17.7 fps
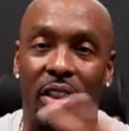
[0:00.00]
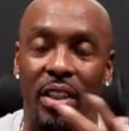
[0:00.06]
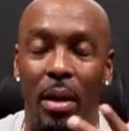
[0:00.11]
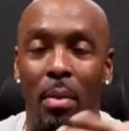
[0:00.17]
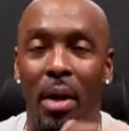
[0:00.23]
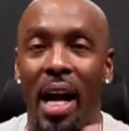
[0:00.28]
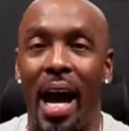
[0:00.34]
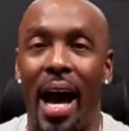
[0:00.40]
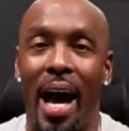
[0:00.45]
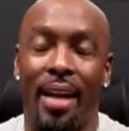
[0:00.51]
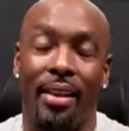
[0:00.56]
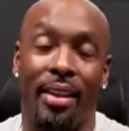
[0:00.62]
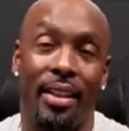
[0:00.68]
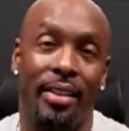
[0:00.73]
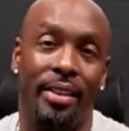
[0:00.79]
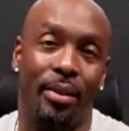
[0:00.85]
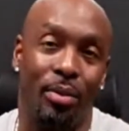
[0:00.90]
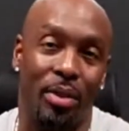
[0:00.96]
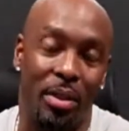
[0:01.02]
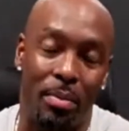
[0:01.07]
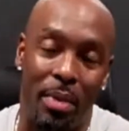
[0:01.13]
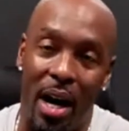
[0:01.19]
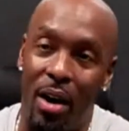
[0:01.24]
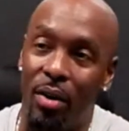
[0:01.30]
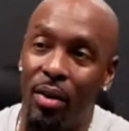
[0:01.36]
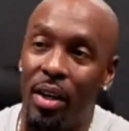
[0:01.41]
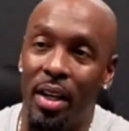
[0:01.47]
For some of the athletes, it was
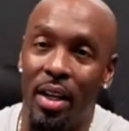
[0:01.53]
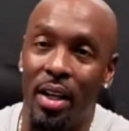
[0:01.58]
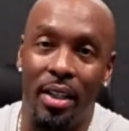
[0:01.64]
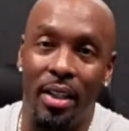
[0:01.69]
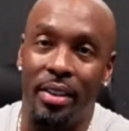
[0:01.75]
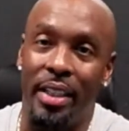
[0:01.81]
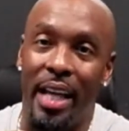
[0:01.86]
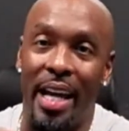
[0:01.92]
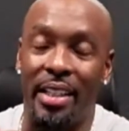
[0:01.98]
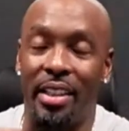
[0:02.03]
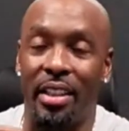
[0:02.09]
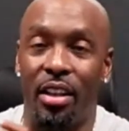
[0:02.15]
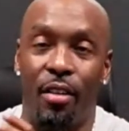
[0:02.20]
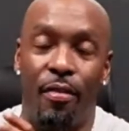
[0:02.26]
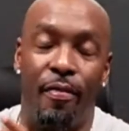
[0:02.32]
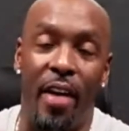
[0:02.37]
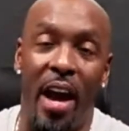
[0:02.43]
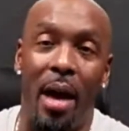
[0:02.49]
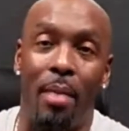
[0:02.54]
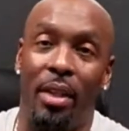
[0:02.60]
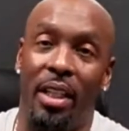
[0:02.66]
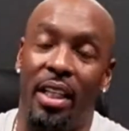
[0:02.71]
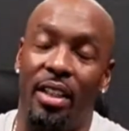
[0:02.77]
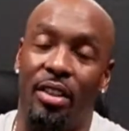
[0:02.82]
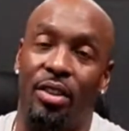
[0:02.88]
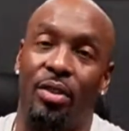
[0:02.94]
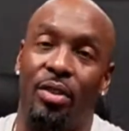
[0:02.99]
about changing their
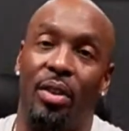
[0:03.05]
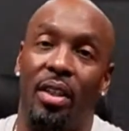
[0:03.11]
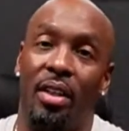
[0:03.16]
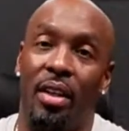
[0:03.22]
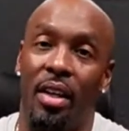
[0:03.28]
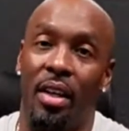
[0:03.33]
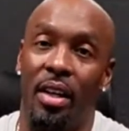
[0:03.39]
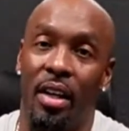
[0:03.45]
family history,